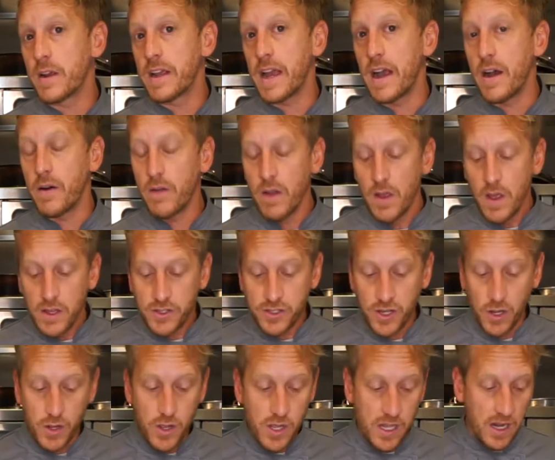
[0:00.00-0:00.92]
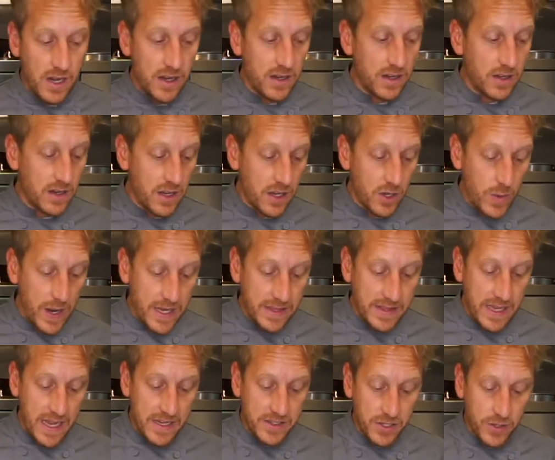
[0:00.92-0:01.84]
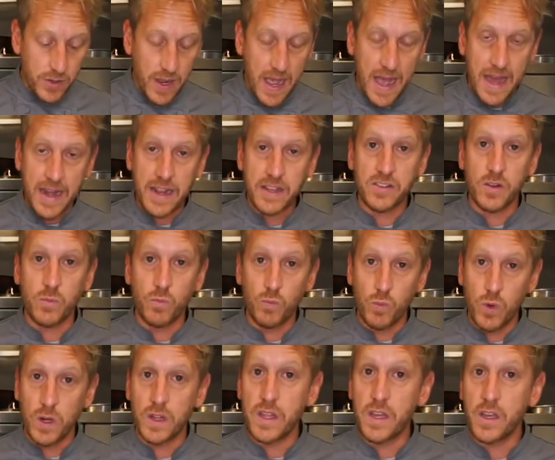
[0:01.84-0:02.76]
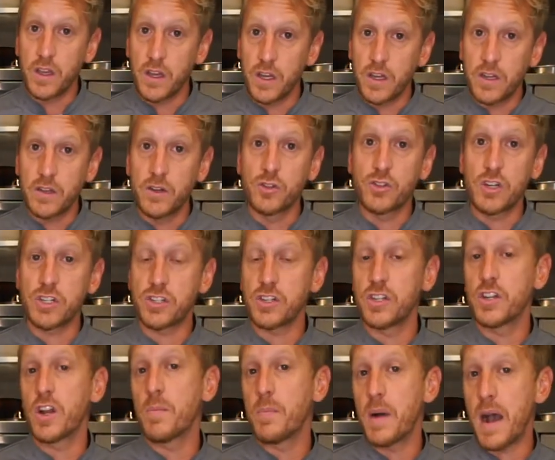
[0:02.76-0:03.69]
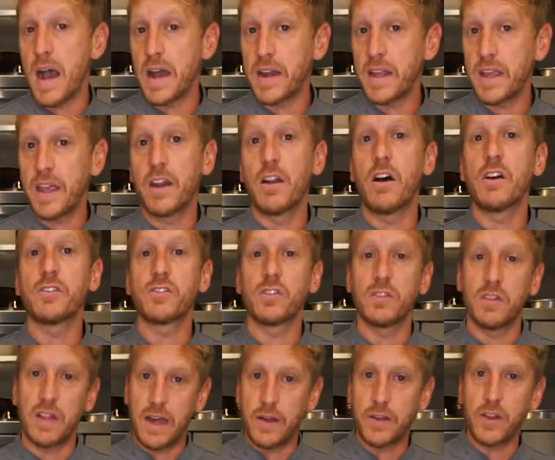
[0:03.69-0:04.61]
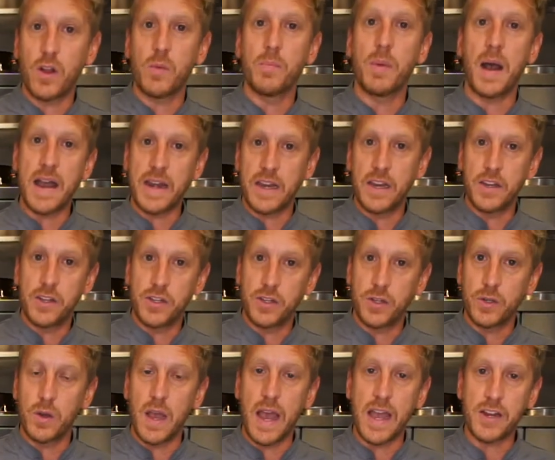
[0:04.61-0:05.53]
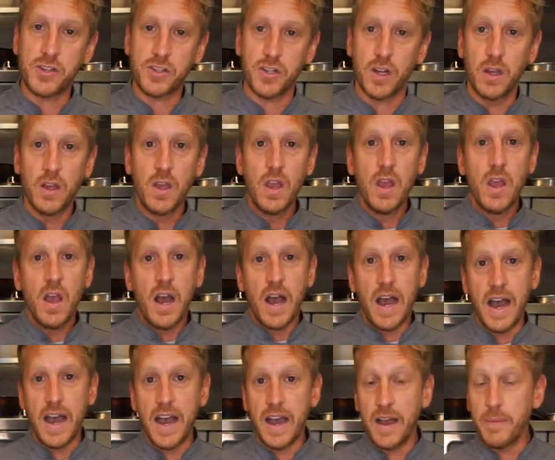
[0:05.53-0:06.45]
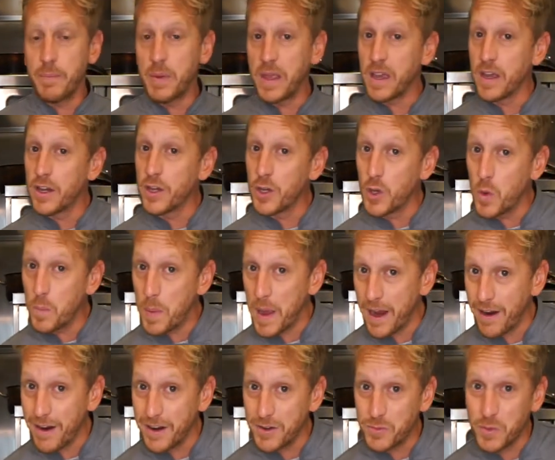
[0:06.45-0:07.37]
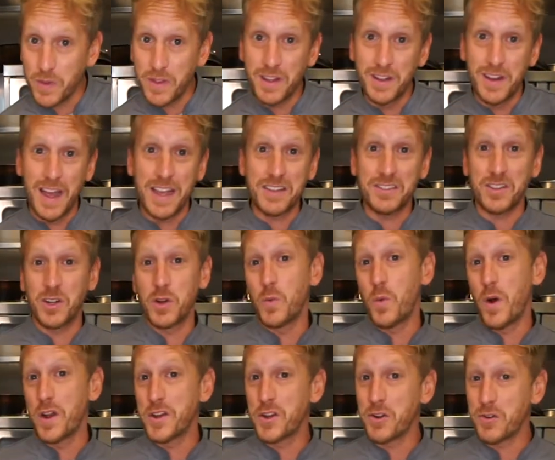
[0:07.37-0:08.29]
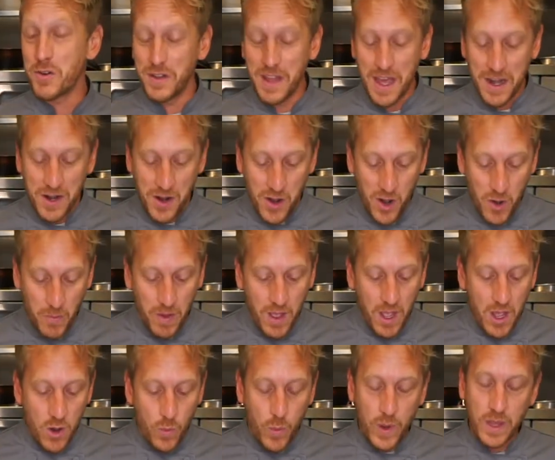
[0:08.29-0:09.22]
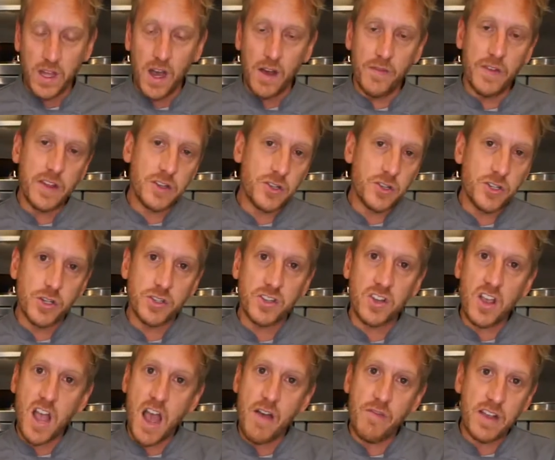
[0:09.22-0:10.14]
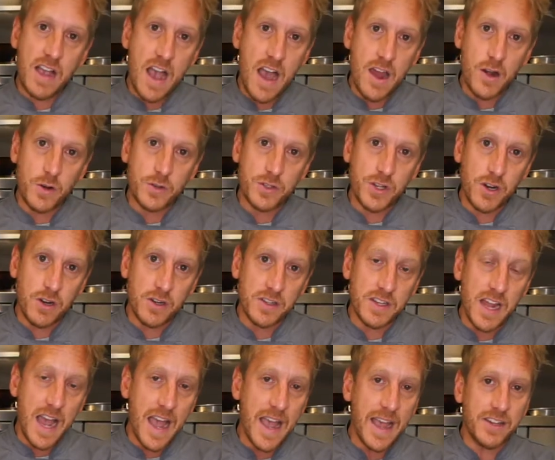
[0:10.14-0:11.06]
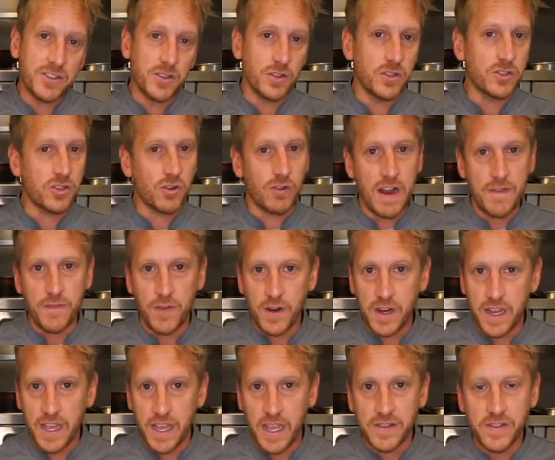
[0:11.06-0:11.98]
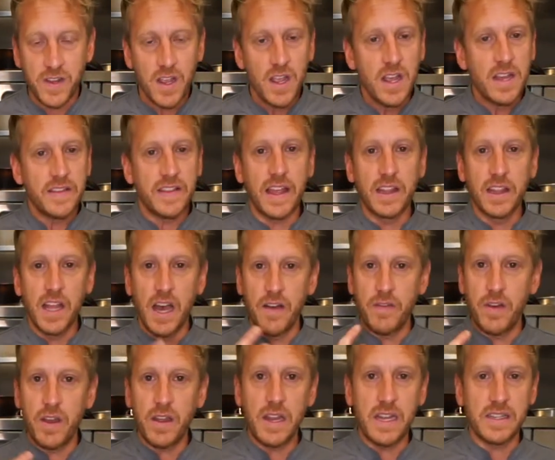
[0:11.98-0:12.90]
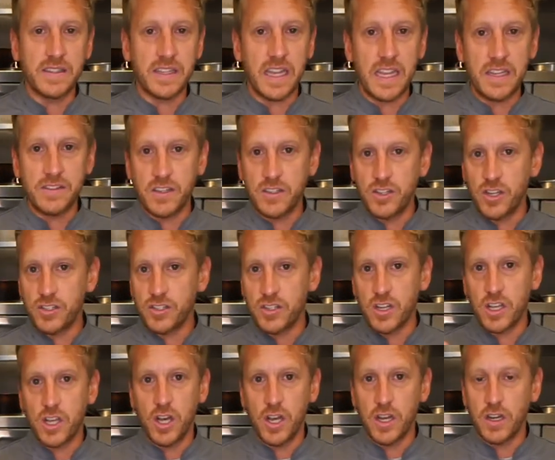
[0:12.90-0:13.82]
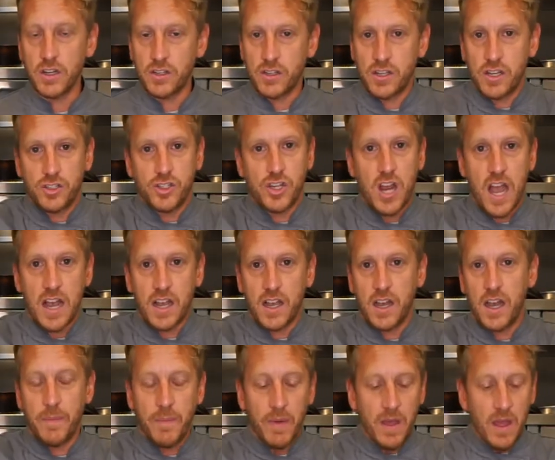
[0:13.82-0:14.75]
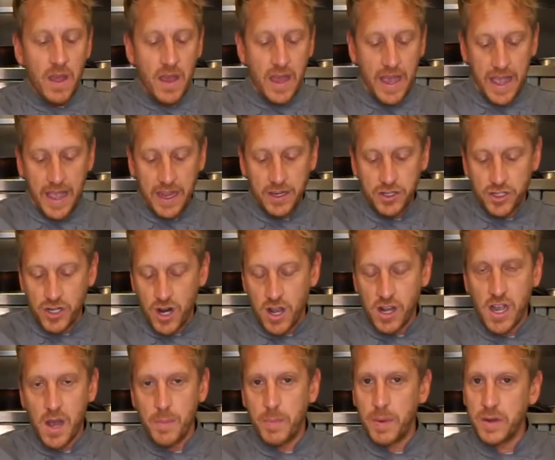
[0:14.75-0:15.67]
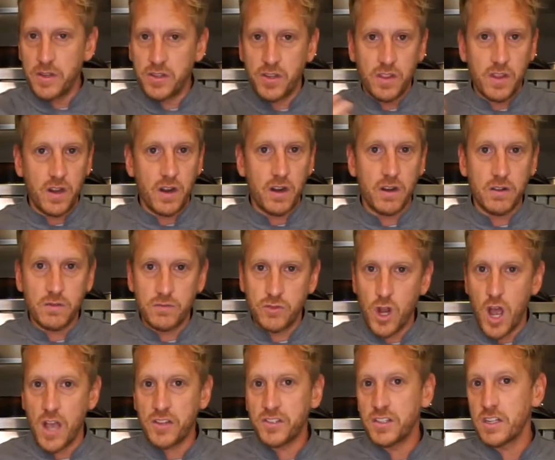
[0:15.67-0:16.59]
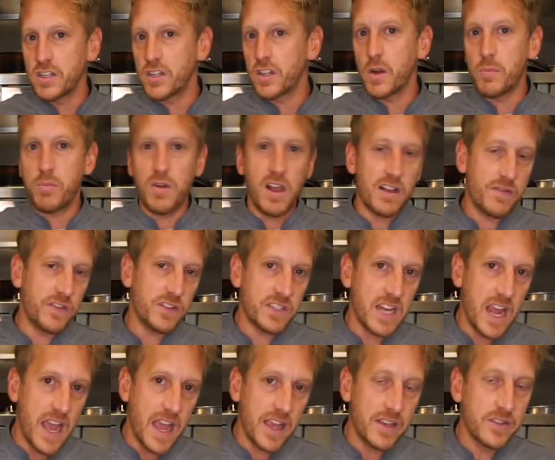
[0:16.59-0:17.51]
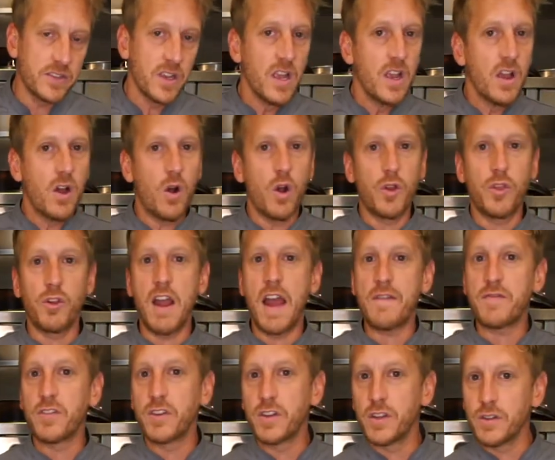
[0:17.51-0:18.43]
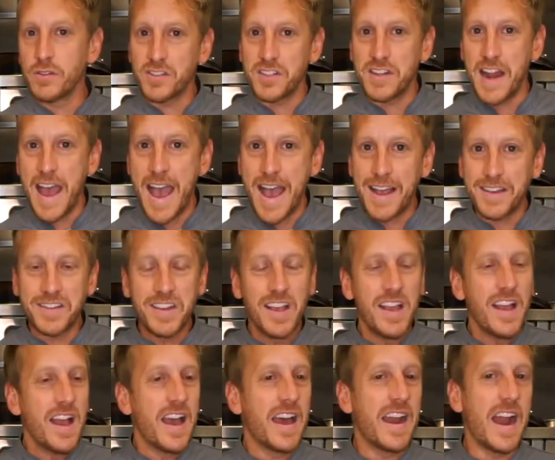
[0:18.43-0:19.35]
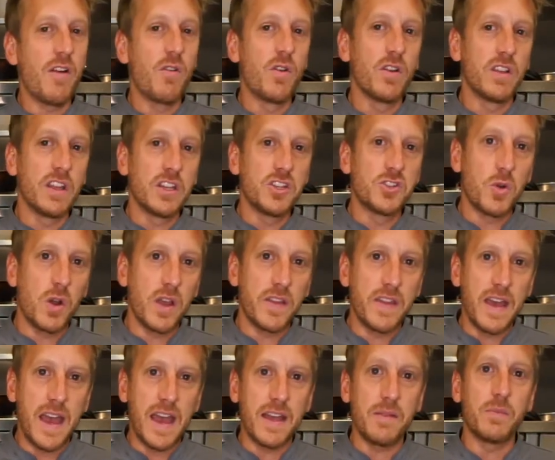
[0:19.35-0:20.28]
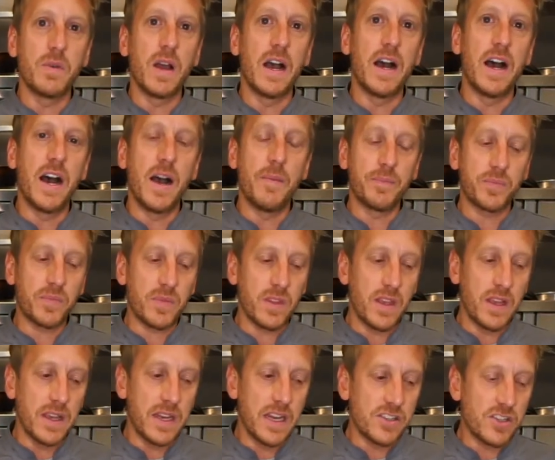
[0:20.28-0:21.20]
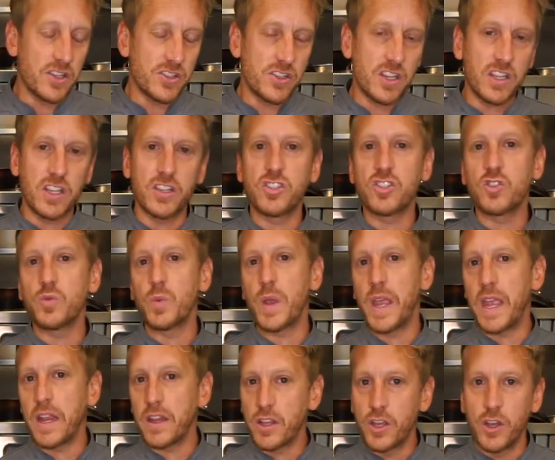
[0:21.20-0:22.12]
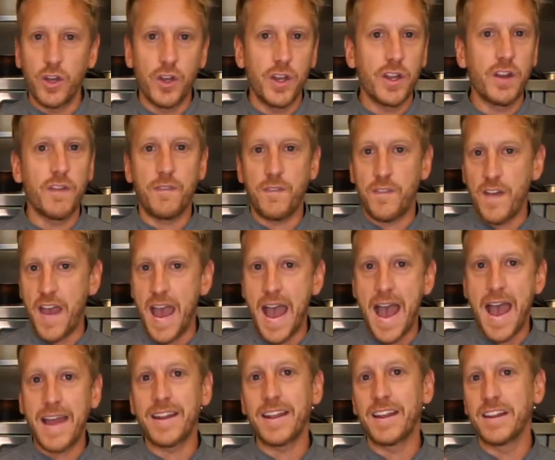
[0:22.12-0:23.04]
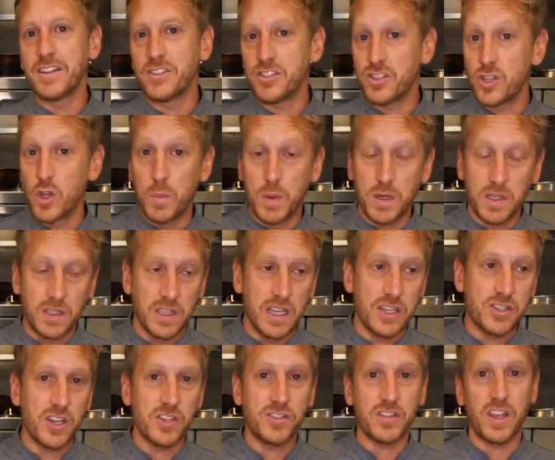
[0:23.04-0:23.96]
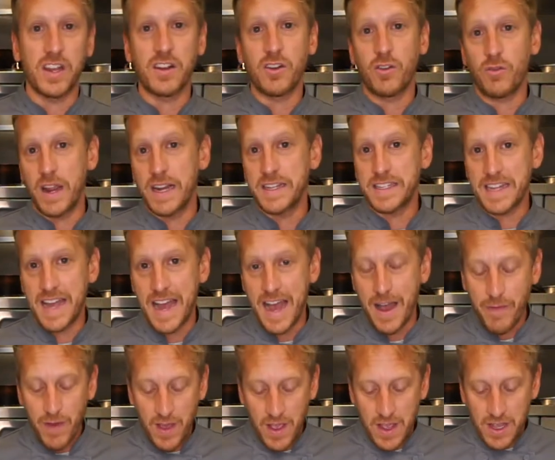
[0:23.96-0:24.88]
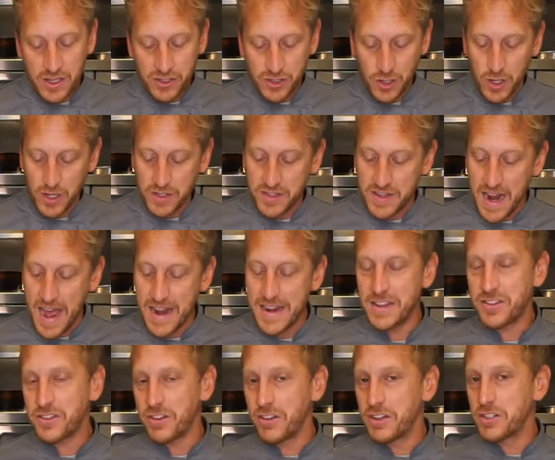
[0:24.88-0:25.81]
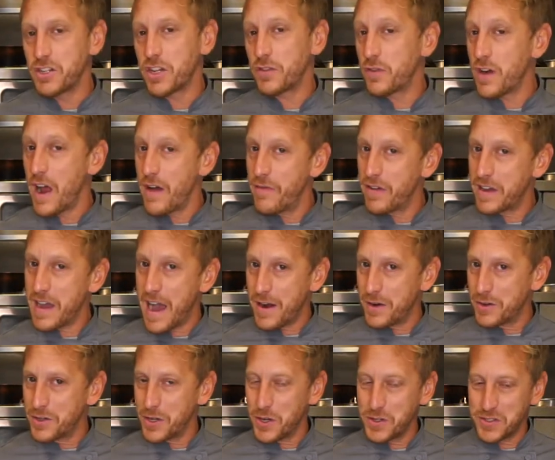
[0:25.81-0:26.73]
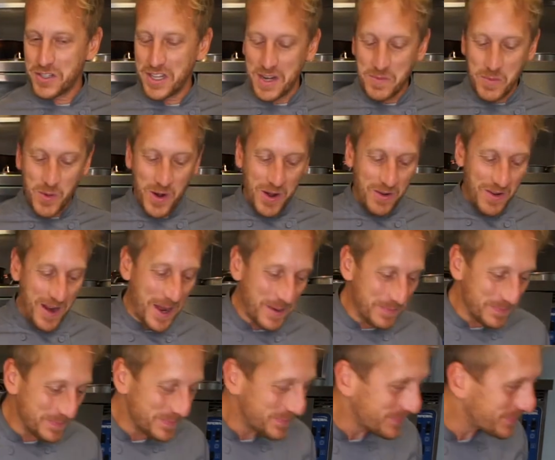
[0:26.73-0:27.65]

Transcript: count. So you can equate that to adding some really good nutrition to your body and also allowing your body to do extra. Being a new parent with a nice little 1-year-old at home, we love introducing avocado to her diet. So it's great for kids. They love it. It's easy just to chunk up into tossed into their breakfast eggs or their afternoon snacks. And I really enjoy that. And it's just like a sweet, good fat, and it's super delicious and great to have. So it's not necessarily just for avocado toast anymore, right?